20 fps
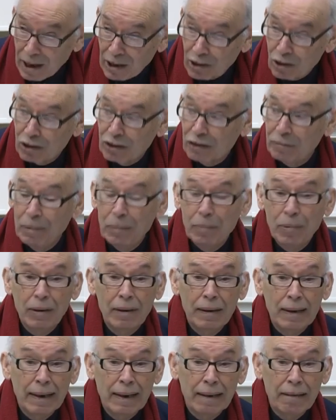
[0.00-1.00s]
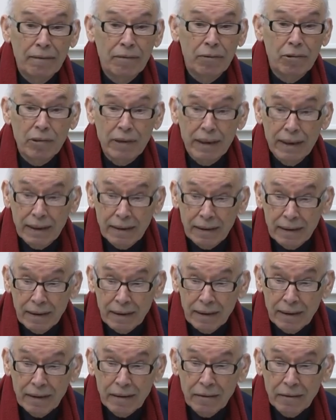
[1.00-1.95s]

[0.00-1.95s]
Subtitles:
A lot of people have forget